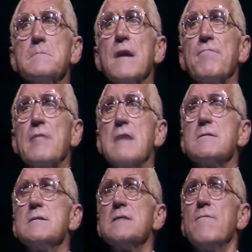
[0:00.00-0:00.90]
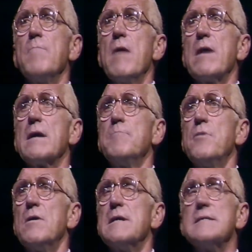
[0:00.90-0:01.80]
of thousands of American
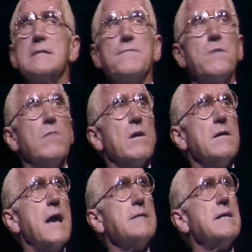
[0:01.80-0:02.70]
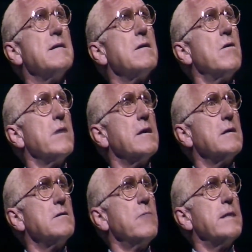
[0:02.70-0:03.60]
boys if we were not in
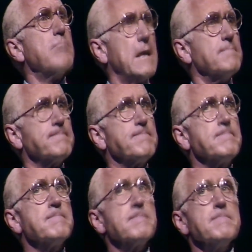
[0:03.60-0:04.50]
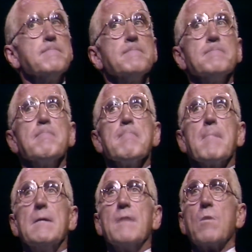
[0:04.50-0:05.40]
Korea to win. Well,
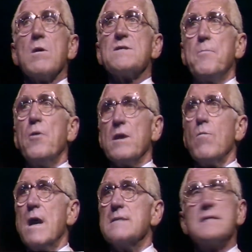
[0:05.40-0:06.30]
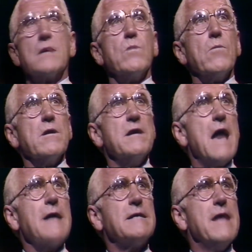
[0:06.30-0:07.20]
of course, the point was that we were
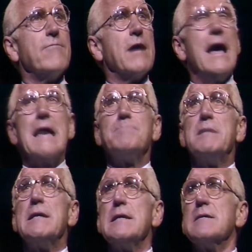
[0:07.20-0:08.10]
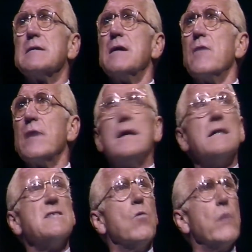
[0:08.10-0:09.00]
not, never had been in
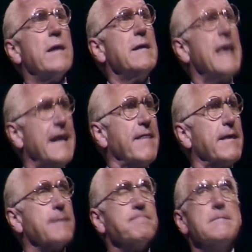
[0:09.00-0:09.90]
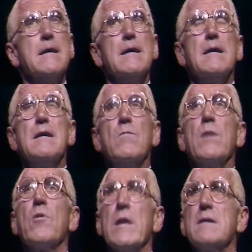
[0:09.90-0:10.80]
Korea to win anything.
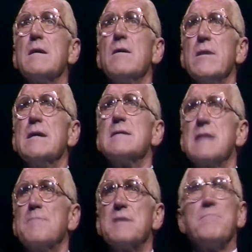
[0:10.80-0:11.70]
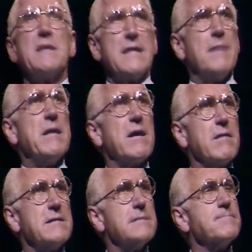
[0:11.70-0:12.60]
We were in Korea to stop something, namely
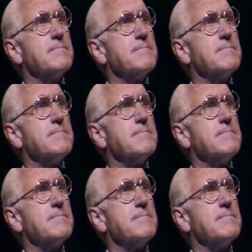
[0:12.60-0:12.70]
aggression.